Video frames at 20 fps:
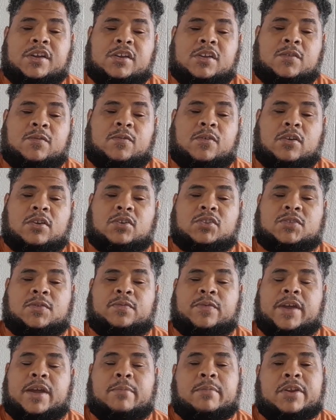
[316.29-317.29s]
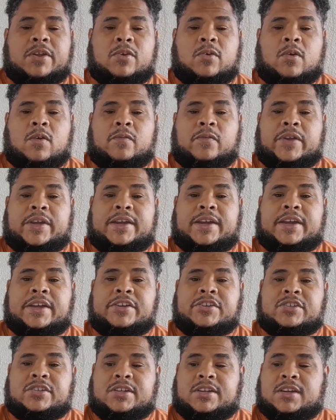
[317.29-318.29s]
It follows a family on
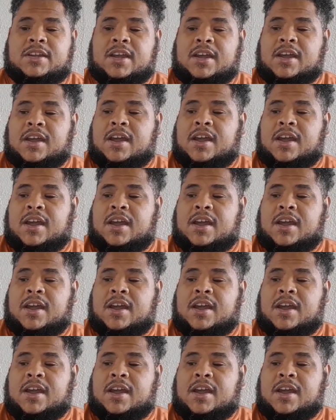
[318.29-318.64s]
vacation,